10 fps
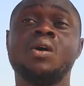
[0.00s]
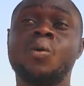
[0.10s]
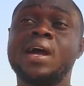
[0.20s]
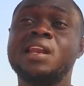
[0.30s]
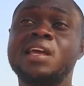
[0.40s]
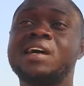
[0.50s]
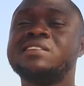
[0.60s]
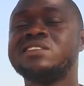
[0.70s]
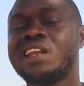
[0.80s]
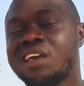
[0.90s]
While
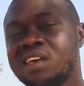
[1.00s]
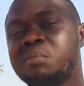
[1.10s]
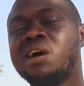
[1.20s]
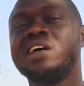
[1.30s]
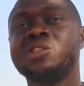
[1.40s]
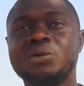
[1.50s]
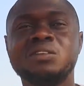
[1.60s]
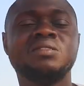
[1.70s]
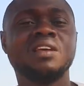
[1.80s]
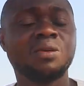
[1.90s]
layers is like a
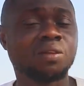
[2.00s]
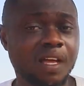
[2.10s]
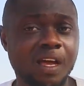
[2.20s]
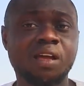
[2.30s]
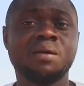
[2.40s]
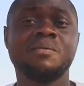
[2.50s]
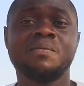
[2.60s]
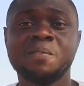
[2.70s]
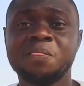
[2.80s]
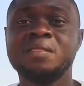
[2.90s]
marathon, you take your time.
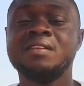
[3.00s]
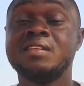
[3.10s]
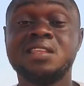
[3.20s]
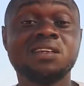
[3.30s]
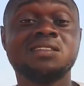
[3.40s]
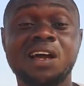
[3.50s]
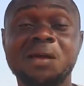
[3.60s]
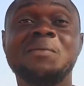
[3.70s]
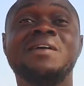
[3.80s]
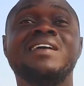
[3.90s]
It takes time